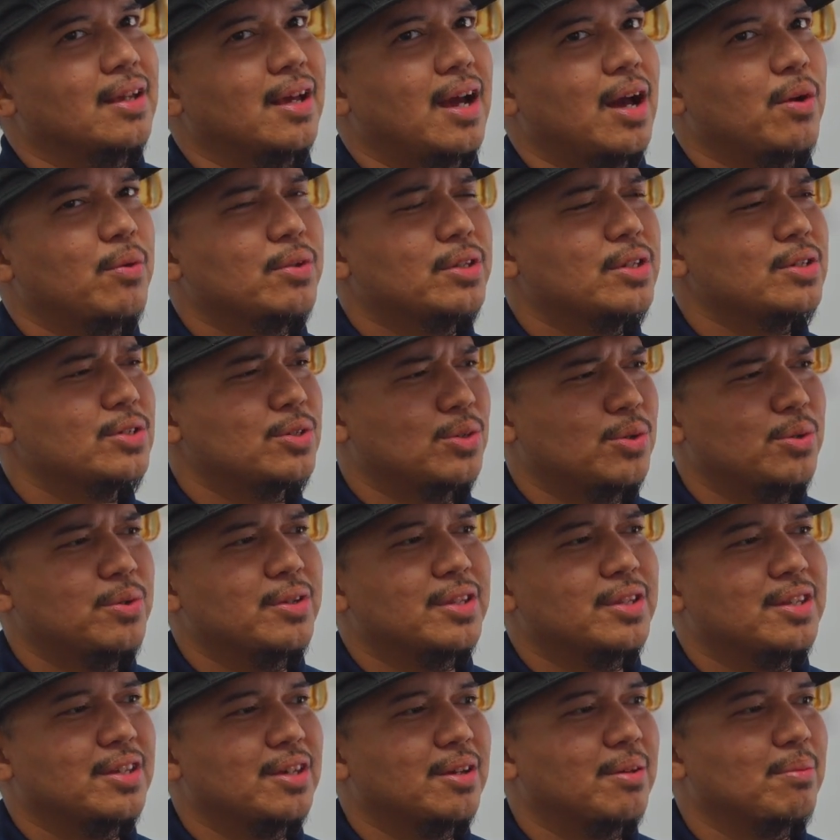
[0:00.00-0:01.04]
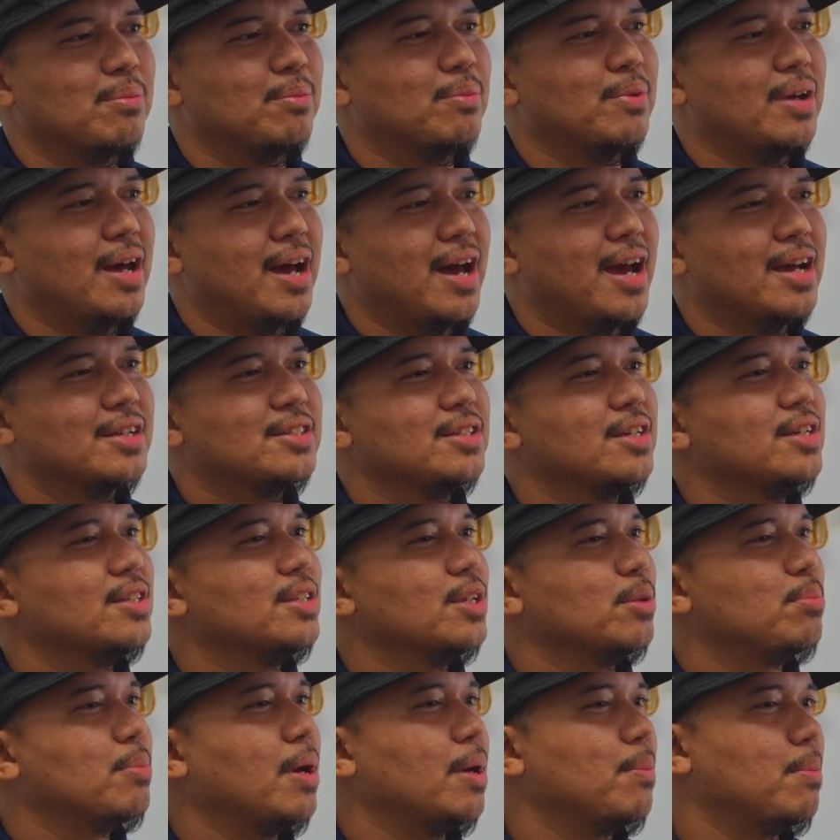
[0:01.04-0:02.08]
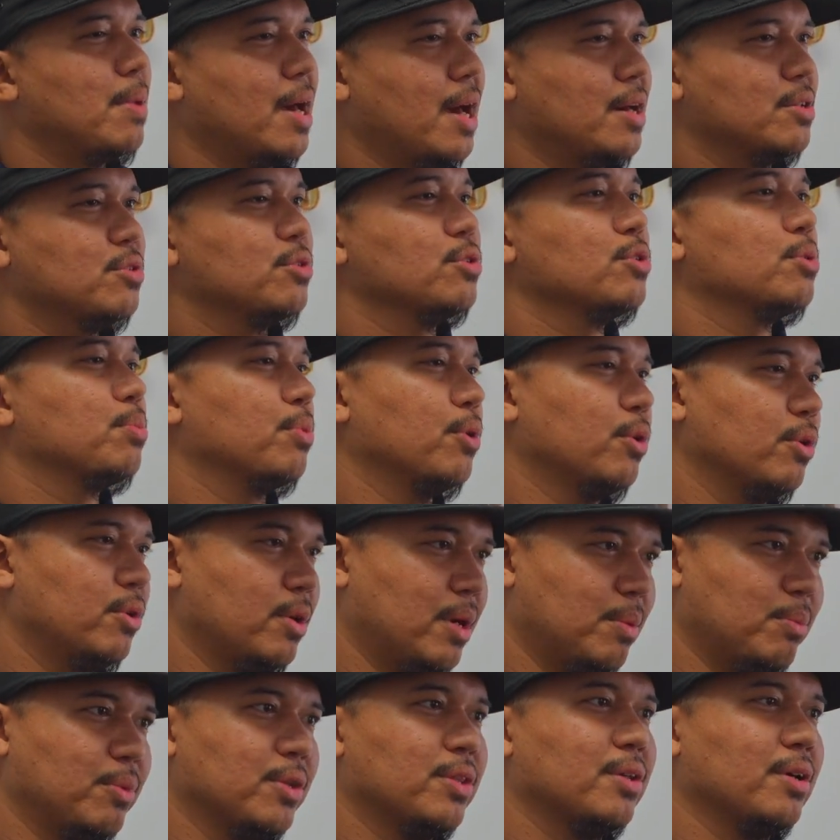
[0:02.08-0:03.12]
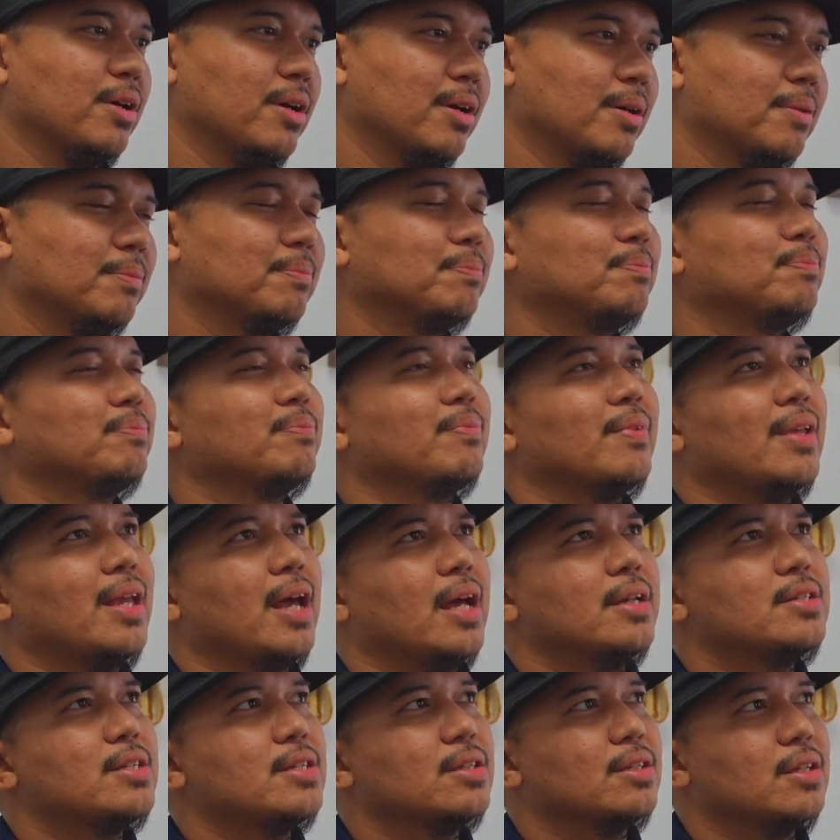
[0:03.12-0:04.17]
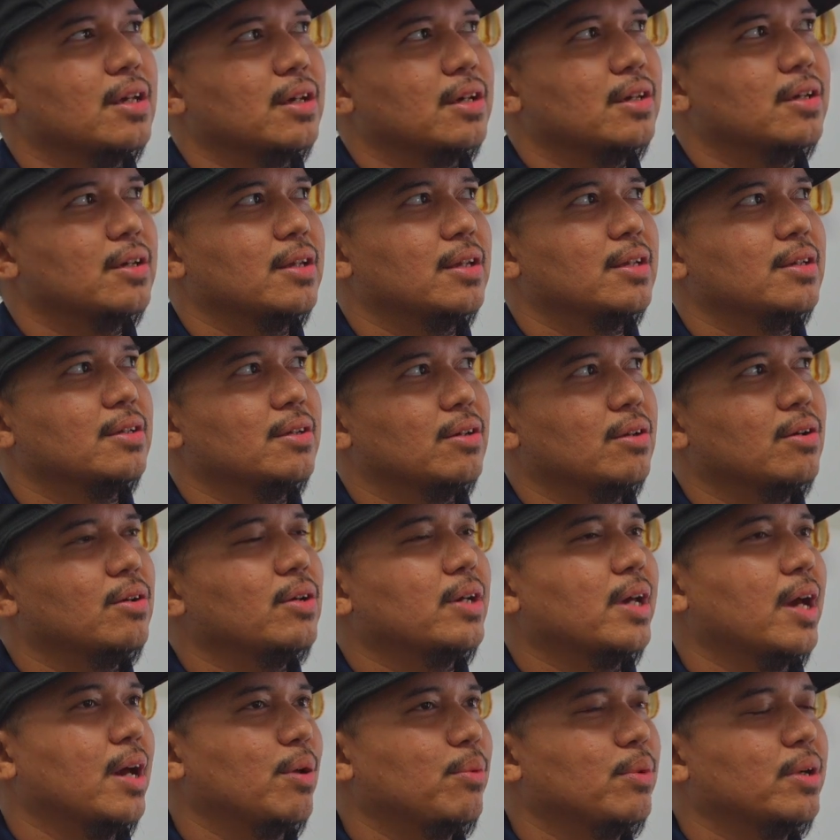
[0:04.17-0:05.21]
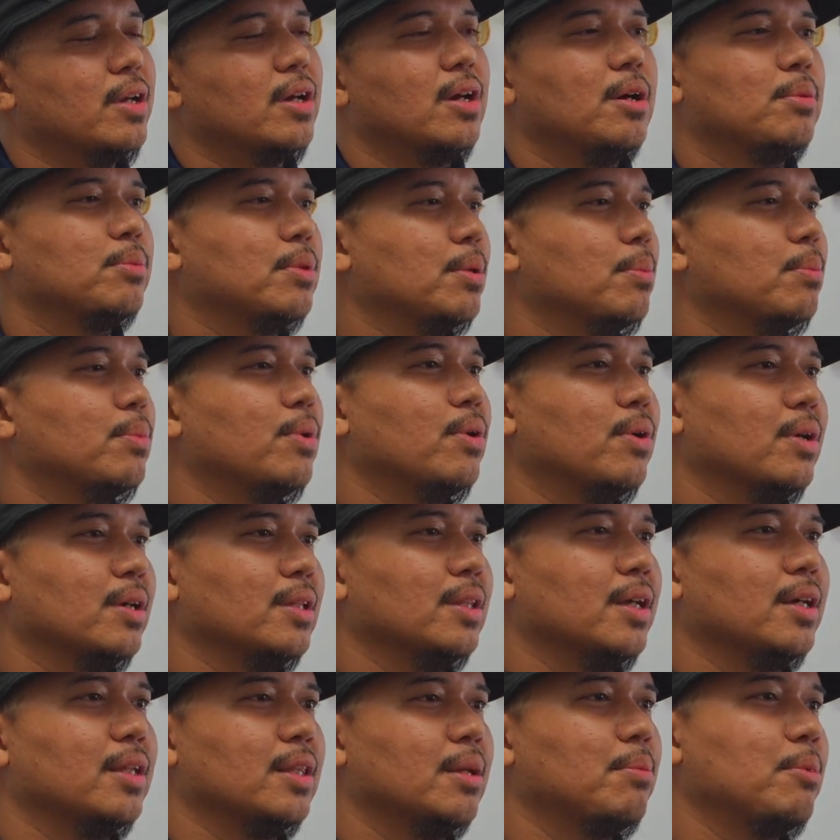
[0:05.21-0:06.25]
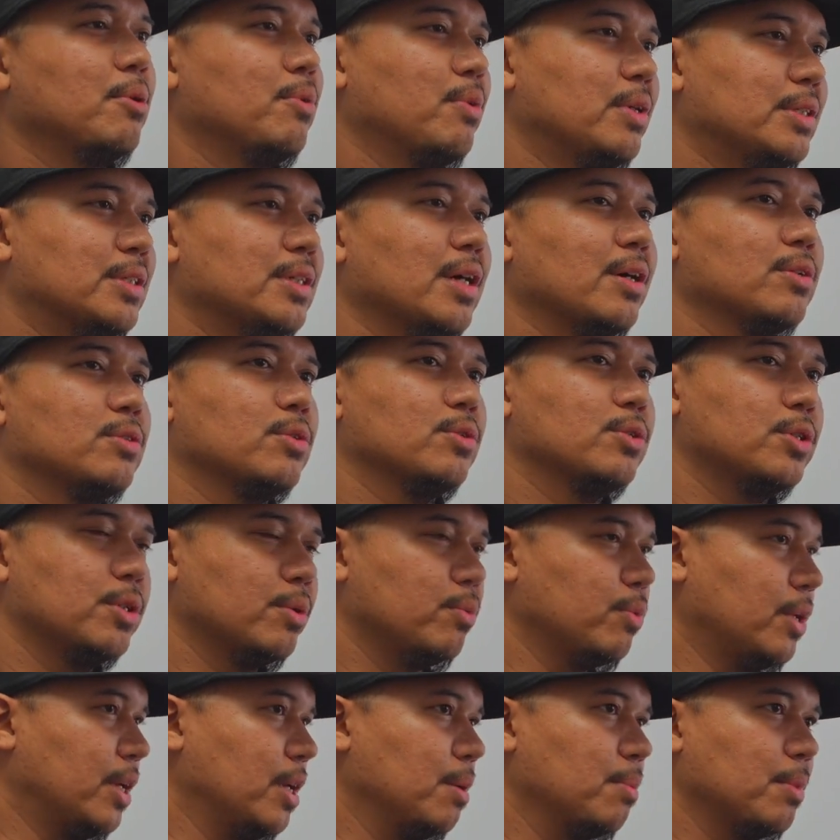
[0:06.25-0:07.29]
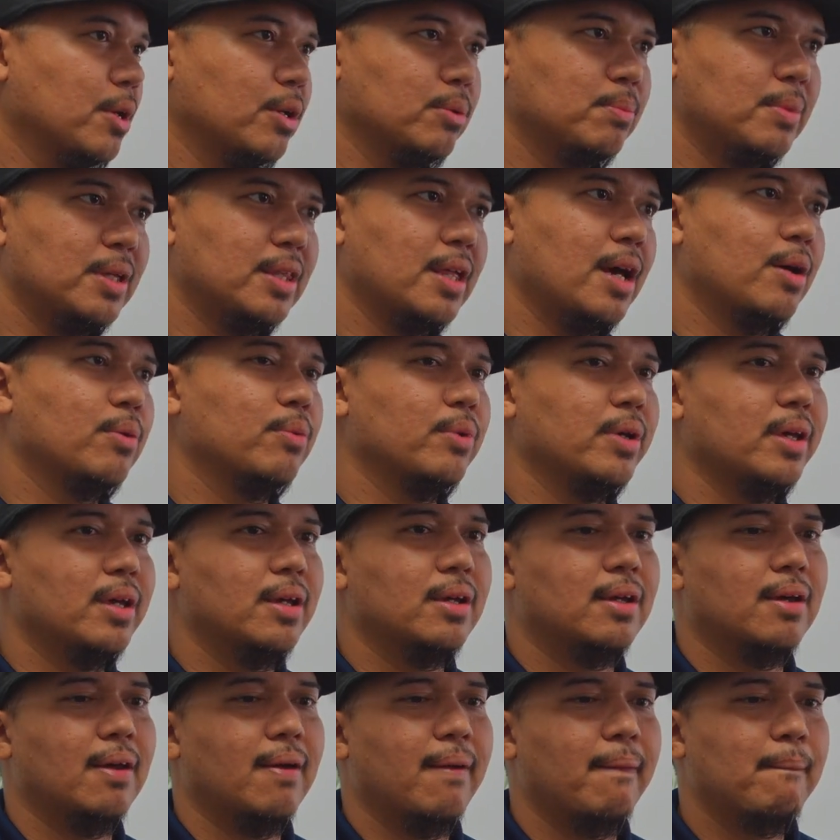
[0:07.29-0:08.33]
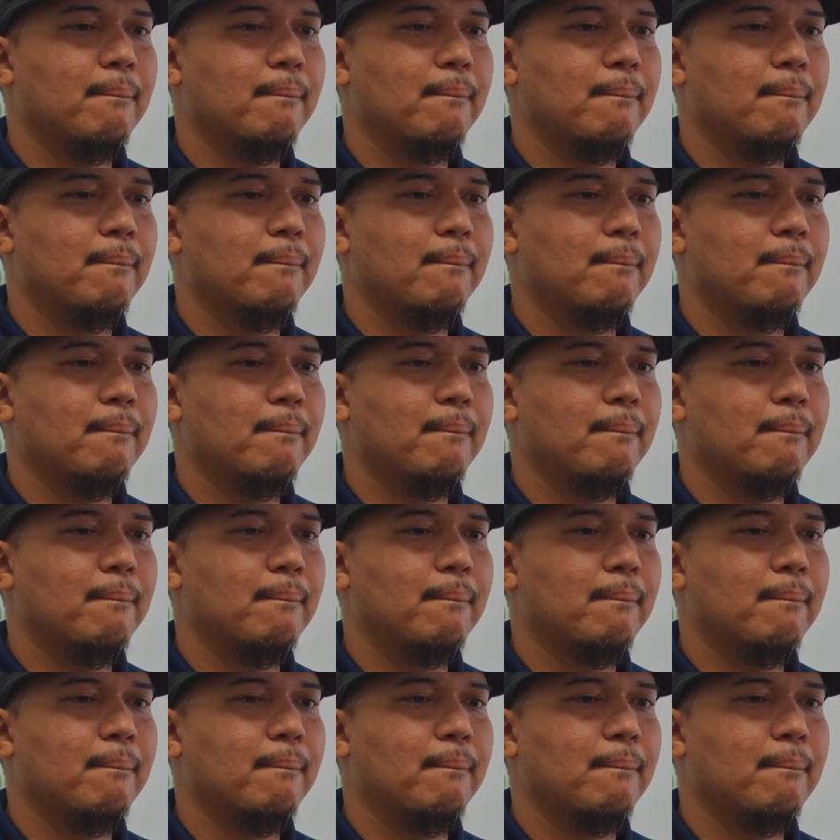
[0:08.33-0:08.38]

I went to school with him. I actually did my master's program with her," and she's like. Okay, I want to help them more. Like, let me reach out. So she emailed me that week.